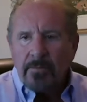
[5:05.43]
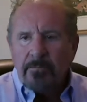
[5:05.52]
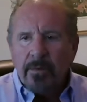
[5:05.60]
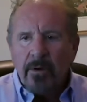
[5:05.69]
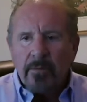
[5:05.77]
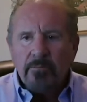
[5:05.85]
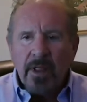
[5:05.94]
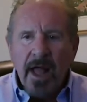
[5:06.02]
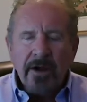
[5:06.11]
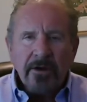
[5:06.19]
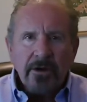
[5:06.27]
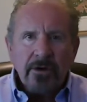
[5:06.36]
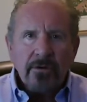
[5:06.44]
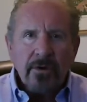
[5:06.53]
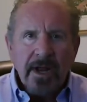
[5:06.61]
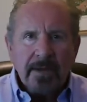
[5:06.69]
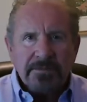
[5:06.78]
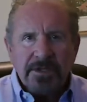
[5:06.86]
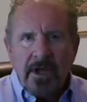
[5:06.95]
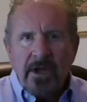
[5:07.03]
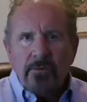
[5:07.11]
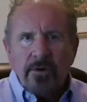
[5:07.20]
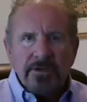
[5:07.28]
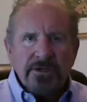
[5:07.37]
or bladder cramps
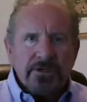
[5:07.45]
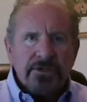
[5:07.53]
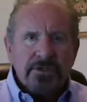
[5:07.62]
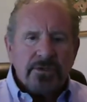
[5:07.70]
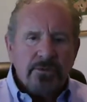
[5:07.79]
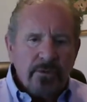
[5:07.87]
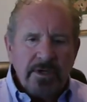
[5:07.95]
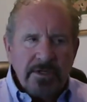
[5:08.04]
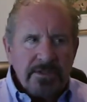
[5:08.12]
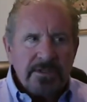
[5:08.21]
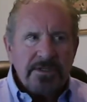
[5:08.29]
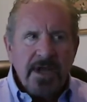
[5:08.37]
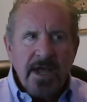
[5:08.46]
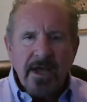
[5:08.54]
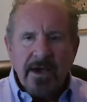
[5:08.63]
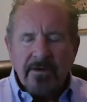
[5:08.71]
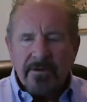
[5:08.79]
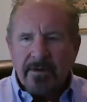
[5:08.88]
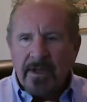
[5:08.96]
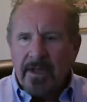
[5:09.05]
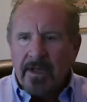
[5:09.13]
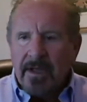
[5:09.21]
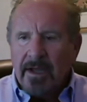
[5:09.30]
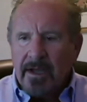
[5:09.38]
where it just squeezed down
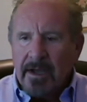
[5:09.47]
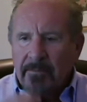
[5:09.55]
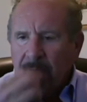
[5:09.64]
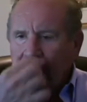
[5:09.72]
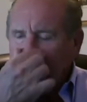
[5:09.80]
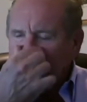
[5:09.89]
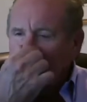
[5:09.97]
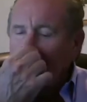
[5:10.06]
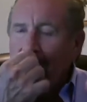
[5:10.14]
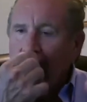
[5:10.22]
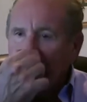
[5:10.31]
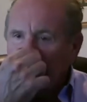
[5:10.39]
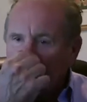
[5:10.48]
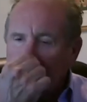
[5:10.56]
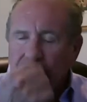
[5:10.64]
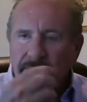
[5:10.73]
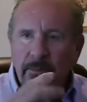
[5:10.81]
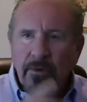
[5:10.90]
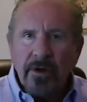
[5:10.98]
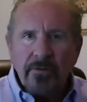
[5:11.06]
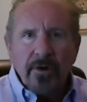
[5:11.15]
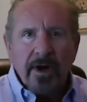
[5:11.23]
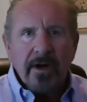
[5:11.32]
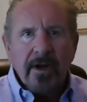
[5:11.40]
on this catheter to the point
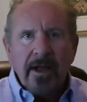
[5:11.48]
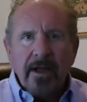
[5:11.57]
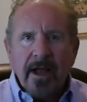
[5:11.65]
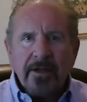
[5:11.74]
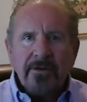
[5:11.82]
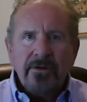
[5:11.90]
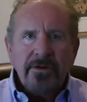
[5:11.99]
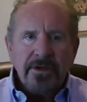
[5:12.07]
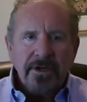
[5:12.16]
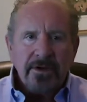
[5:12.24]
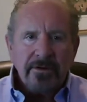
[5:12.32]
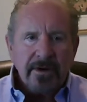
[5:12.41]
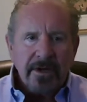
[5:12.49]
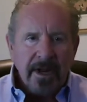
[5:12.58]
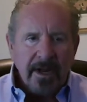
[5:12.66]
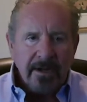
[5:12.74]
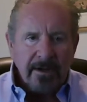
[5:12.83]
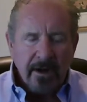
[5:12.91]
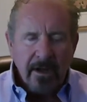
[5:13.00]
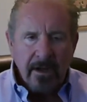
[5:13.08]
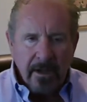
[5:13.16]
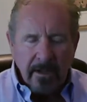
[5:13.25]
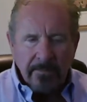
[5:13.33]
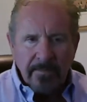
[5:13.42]
where I couldn't urinate at
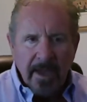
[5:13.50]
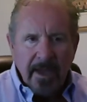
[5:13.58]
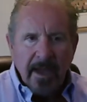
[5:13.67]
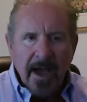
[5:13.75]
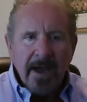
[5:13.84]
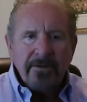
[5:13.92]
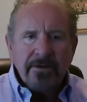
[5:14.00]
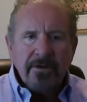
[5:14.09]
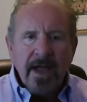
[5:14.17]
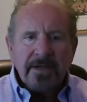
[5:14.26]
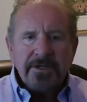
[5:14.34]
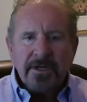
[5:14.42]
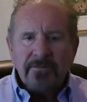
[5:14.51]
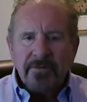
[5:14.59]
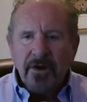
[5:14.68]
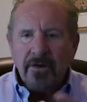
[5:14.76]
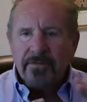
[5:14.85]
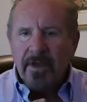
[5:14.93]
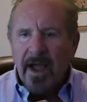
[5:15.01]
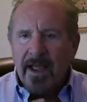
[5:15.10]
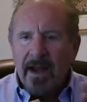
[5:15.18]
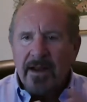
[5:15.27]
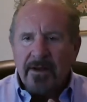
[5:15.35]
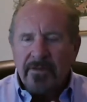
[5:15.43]
all. I don't know, actually even know if I had
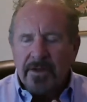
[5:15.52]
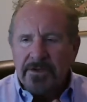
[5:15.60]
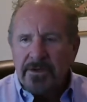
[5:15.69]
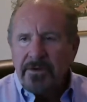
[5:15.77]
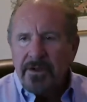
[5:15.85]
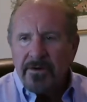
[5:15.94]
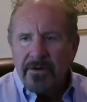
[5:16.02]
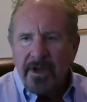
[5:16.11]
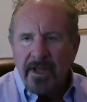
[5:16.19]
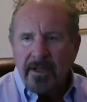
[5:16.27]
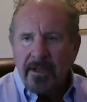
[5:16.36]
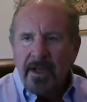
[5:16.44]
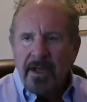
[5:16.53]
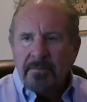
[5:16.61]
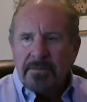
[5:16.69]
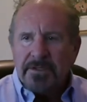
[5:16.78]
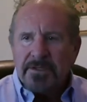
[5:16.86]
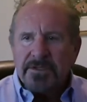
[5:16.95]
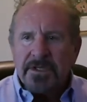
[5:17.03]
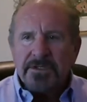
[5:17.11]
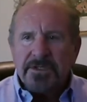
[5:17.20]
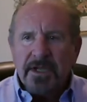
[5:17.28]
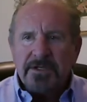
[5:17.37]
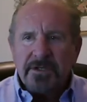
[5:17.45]
anything to urinate, but the
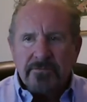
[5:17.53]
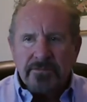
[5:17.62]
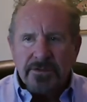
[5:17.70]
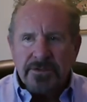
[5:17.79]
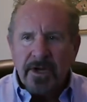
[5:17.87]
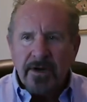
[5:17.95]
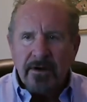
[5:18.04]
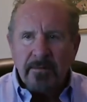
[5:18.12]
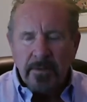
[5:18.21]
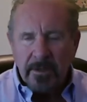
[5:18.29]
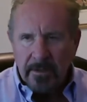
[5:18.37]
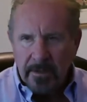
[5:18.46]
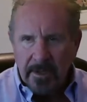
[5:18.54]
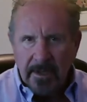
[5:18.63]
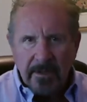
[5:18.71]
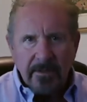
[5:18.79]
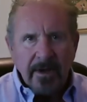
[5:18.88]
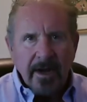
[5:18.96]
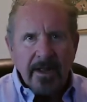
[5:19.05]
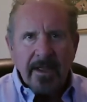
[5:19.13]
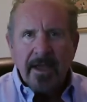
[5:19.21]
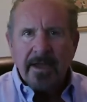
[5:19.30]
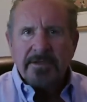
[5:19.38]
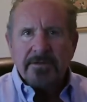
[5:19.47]
sensation was terrible that I
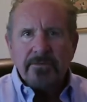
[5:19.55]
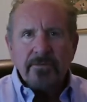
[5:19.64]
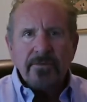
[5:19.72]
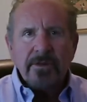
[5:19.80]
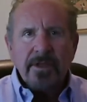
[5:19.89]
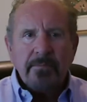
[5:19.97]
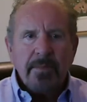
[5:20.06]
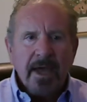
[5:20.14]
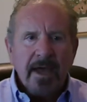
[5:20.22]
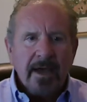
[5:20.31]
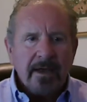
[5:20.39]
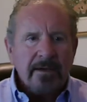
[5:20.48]
had to really bad.